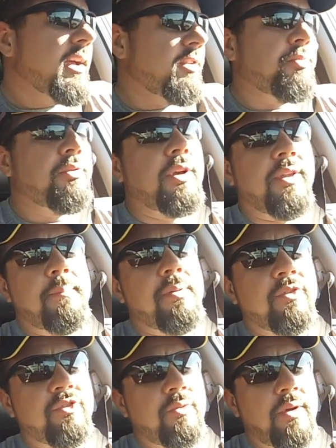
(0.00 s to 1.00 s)
It's really
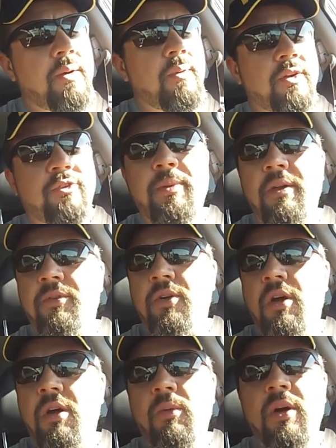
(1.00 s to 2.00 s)
pushing what I want to spend for a
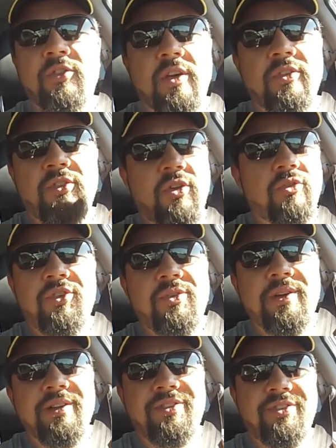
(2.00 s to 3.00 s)
car wash. I just don't
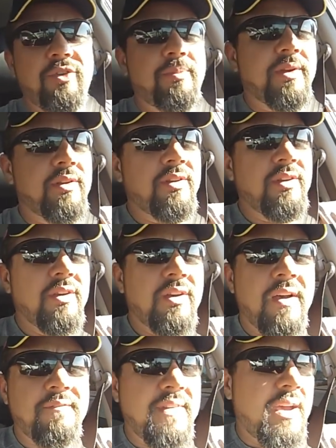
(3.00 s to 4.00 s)
do it. It's stupid.
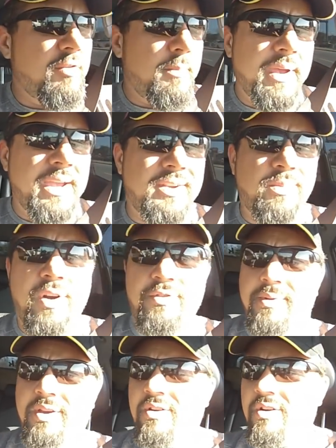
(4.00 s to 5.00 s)
I've never paid to
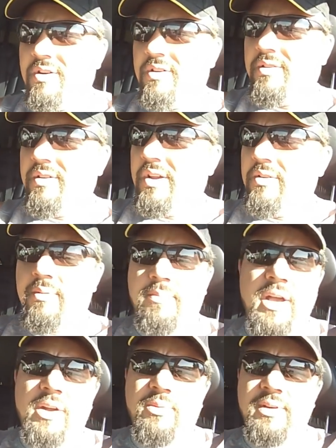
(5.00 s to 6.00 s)
wash my car, and I am
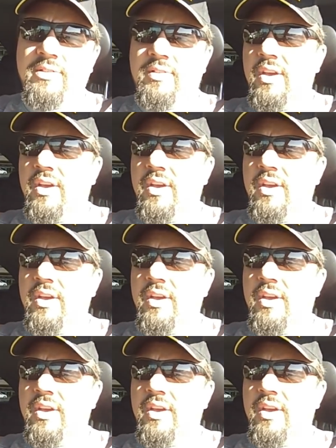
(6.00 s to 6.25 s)
not going to